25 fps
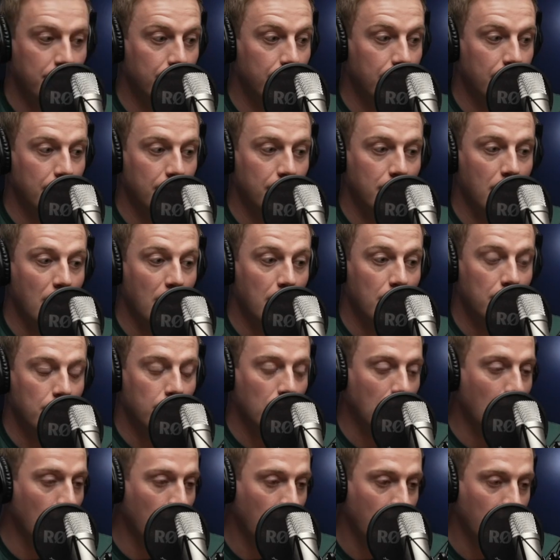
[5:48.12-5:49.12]
you're a
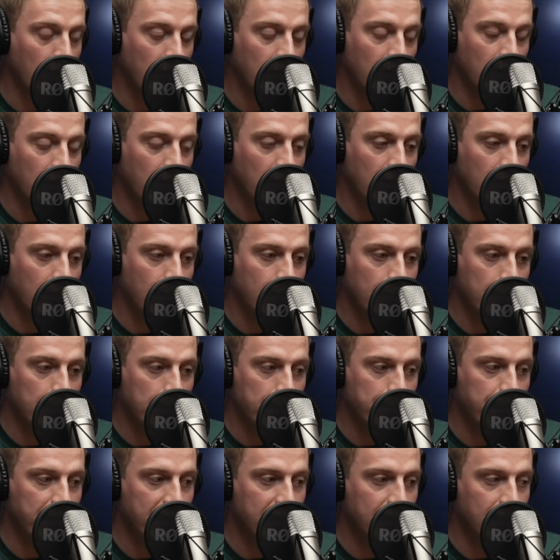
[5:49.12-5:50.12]
vlogger or,
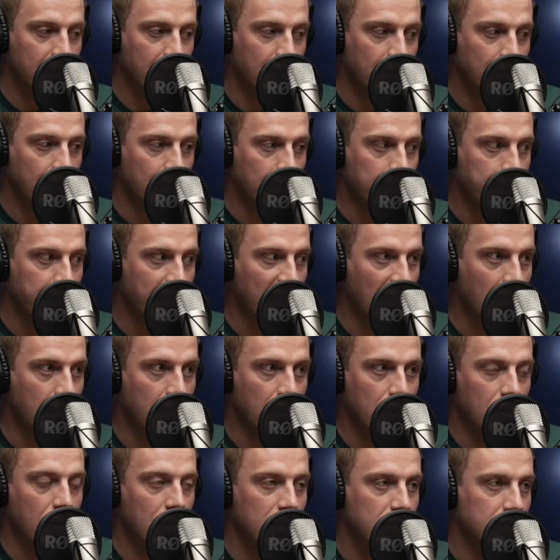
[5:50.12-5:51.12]
you know,
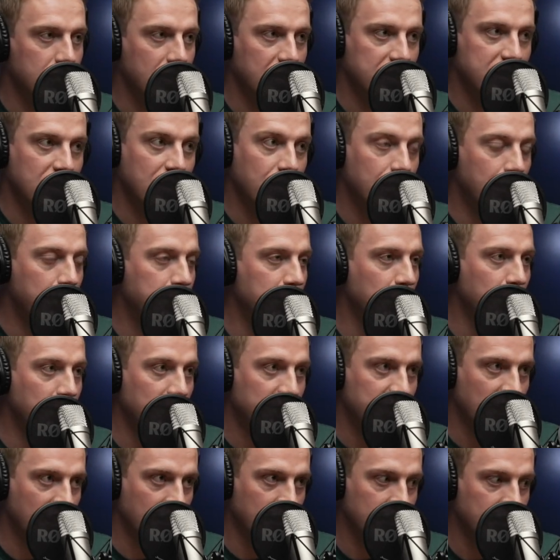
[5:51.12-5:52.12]
let's say you're a beauty
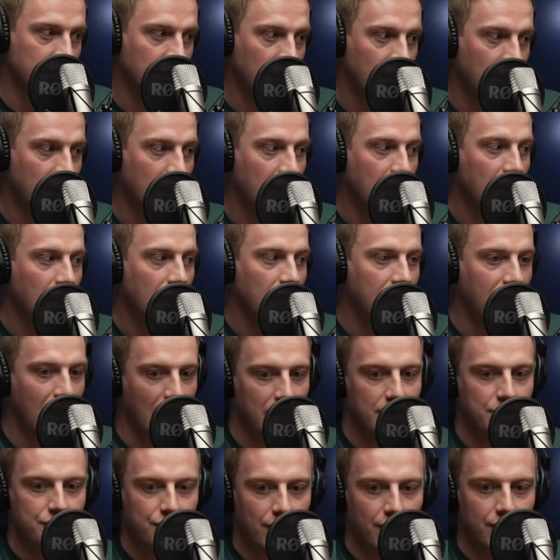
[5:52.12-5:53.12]
channel, get
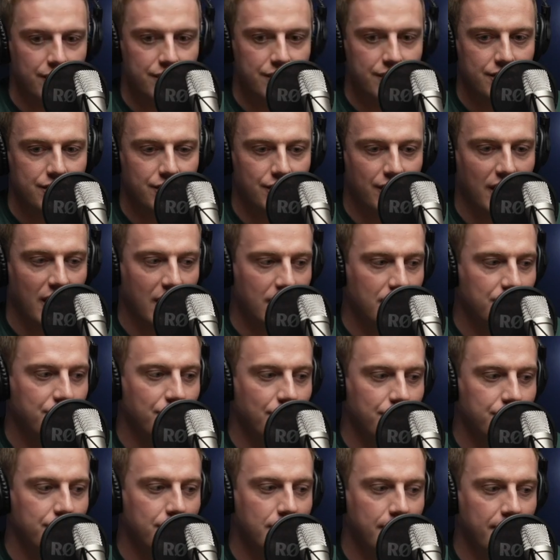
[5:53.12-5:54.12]
the shots. So get the
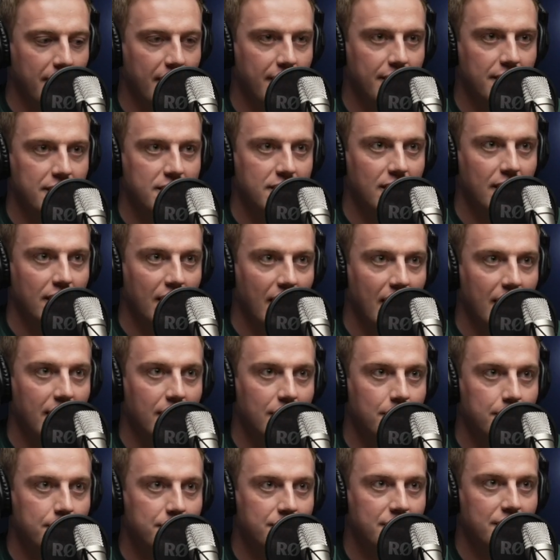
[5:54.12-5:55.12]
shots of the various little
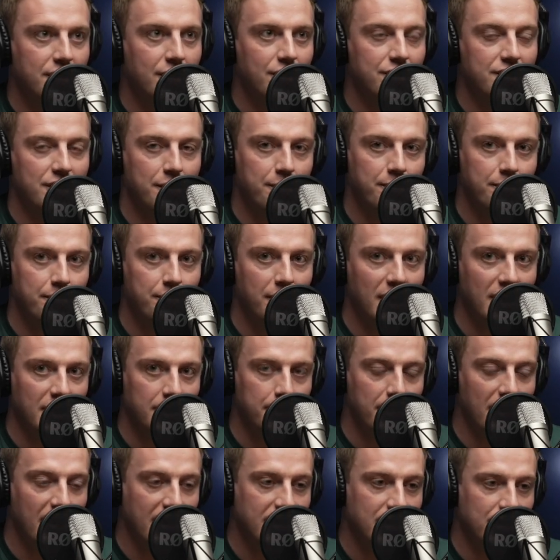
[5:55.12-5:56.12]
items because it
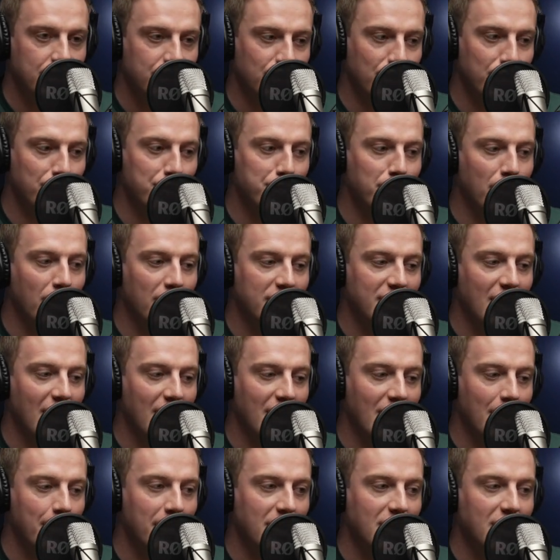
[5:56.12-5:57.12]
makes it so much more
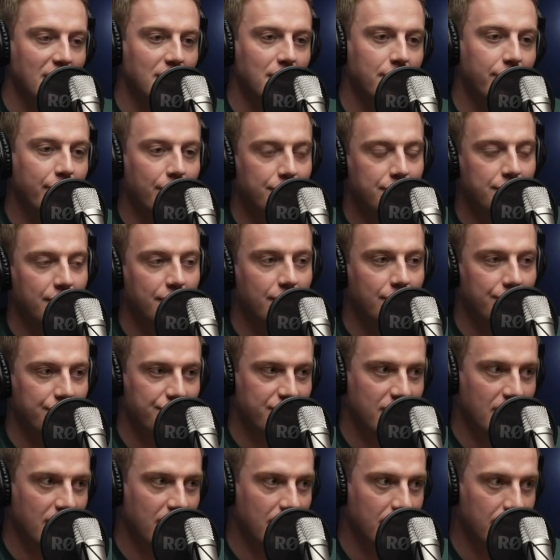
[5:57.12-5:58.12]
dynamic, and you've got to
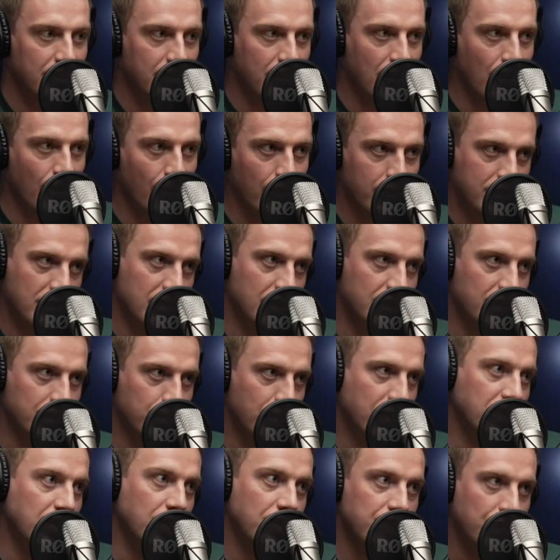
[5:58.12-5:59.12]
consider the audience
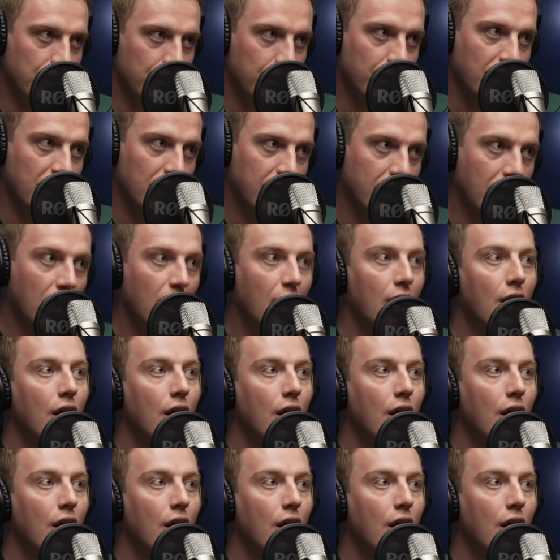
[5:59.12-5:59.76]
when you're shooting.